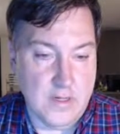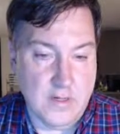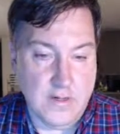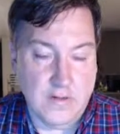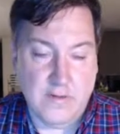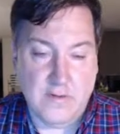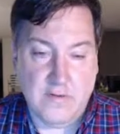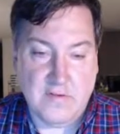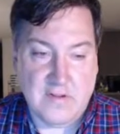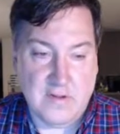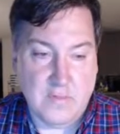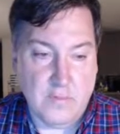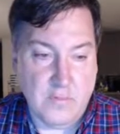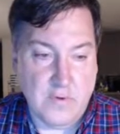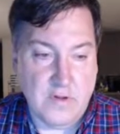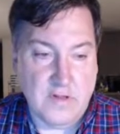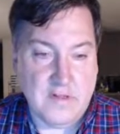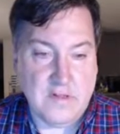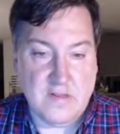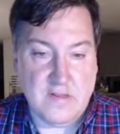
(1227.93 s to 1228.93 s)

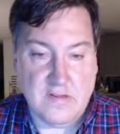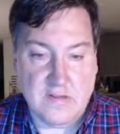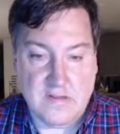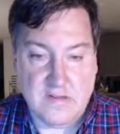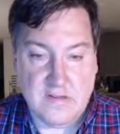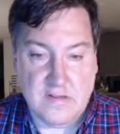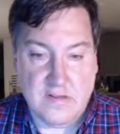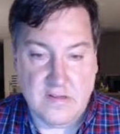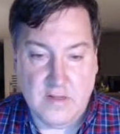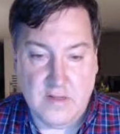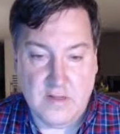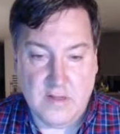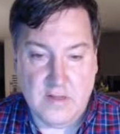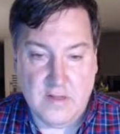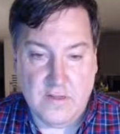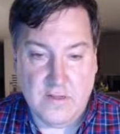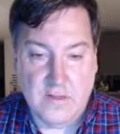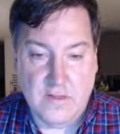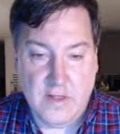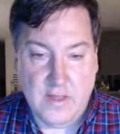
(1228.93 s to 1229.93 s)
reasons
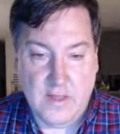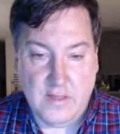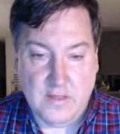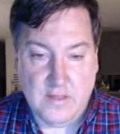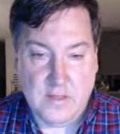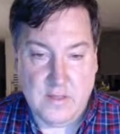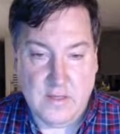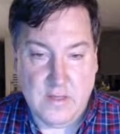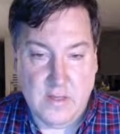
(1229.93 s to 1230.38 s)
that